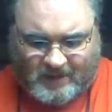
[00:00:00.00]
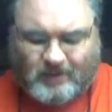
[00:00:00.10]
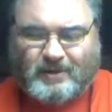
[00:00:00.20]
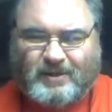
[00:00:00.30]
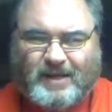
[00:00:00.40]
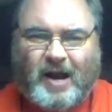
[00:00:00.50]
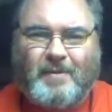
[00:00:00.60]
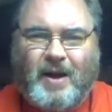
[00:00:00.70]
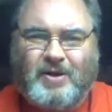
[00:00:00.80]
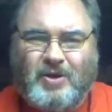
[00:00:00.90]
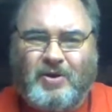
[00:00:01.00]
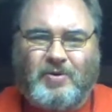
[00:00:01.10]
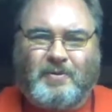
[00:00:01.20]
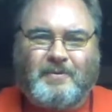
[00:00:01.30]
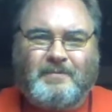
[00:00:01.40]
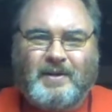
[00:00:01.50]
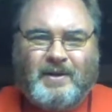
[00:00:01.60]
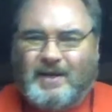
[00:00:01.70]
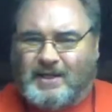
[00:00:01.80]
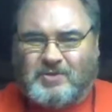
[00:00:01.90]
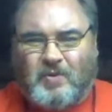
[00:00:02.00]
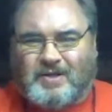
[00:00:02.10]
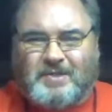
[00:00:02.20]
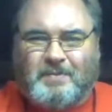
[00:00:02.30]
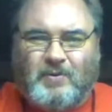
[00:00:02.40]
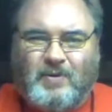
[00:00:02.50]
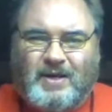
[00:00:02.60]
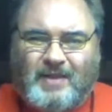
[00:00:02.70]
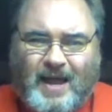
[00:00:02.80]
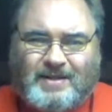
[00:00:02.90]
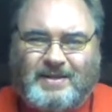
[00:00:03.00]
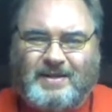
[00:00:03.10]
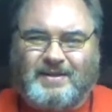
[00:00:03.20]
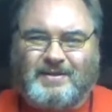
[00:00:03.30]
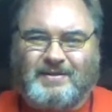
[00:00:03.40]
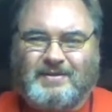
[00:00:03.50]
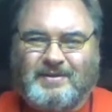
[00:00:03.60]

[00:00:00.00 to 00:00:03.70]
He doesn't care about you. He just wants to be reelected.